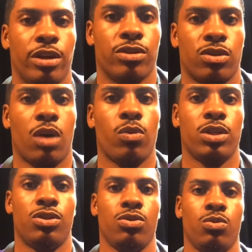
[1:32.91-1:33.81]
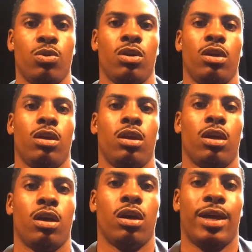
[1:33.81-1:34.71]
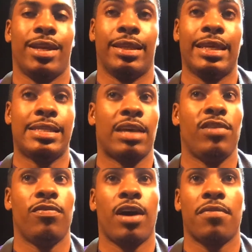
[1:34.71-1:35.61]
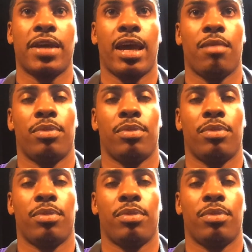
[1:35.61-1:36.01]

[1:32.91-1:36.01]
So I went to an Elite 75 camp